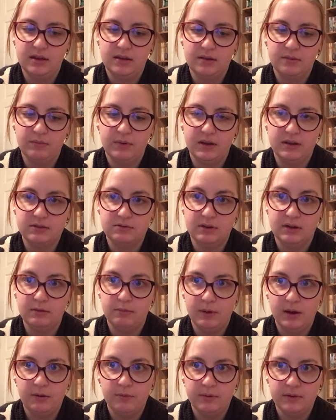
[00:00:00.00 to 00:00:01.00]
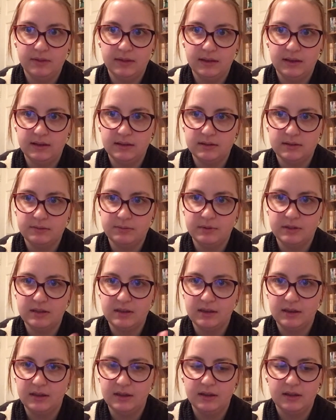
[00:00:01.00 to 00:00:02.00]
works really well with these
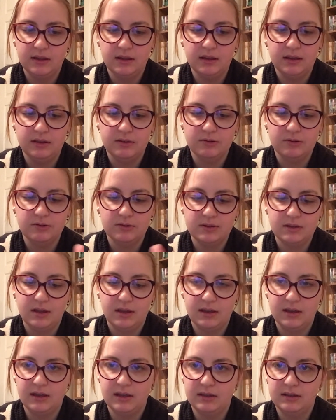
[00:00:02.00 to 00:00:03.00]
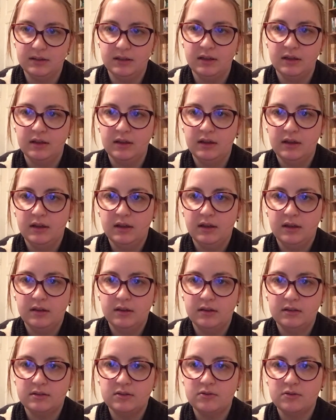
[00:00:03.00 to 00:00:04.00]
particular needles. Like
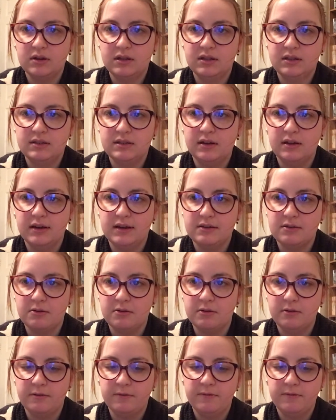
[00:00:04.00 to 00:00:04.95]
it's not going to slide off